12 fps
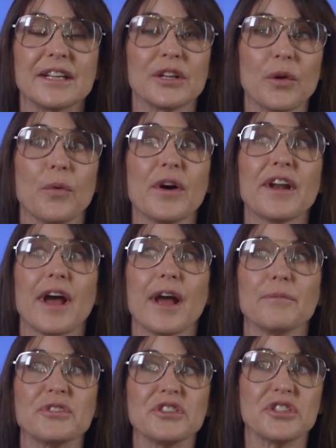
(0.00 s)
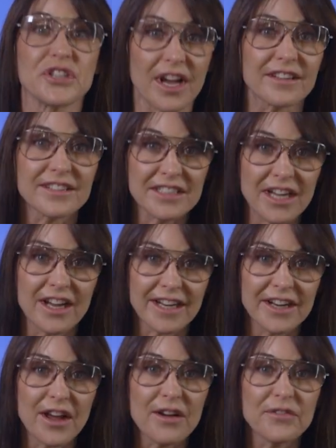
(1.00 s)
you know what, I'm just young
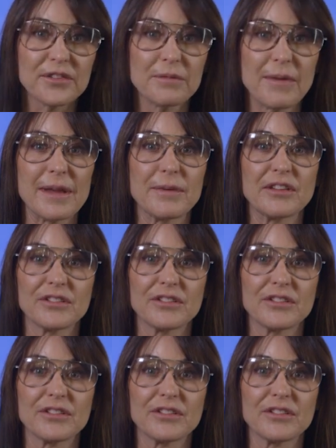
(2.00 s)
enough to maybe